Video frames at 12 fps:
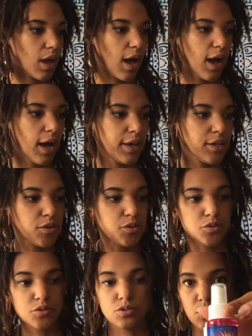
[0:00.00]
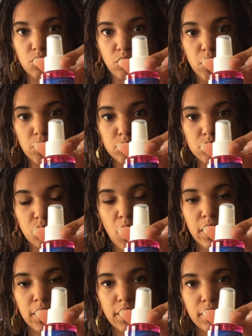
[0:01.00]
I use rose
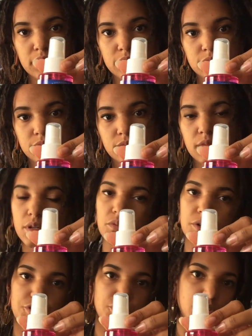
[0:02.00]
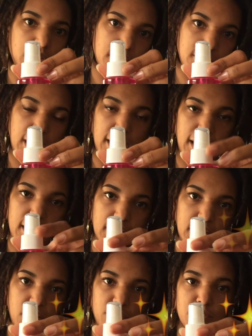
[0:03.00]
water, which you can get that at any
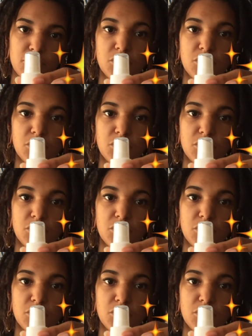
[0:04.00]
health food